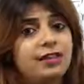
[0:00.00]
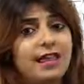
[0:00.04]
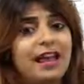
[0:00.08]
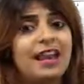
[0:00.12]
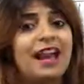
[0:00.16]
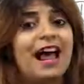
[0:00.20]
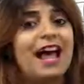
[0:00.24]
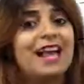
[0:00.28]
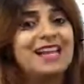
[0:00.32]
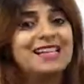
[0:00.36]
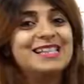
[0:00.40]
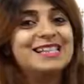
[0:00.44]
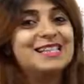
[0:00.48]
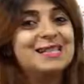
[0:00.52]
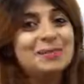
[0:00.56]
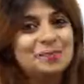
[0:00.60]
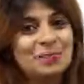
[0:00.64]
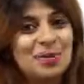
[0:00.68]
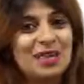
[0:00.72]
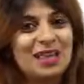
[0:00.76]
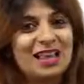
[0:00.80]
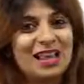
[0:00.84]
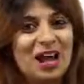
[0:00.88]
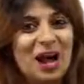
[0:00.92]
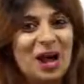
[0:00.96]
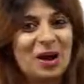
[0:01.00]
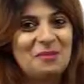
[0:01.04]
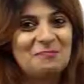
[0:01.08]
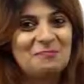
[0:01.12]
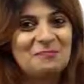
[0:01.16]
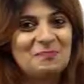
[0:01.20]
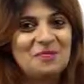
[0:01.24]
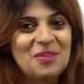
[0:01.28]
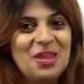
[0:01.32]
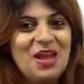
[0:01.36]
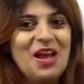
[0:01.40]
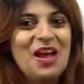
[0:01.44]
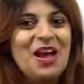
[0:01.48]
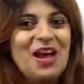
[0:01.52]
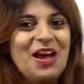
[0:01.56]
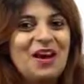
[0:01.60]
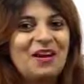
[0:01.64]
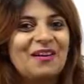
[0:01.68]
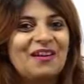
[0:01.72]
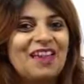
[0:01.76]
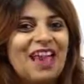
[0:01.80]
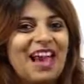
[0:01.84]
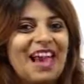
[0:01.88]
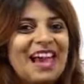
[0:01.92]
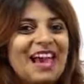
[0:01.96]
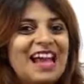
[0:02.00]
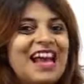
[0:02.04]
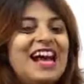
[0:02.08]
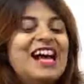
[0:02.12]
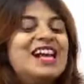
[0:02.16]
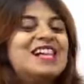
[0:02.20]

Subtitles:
than I speak up. Okay,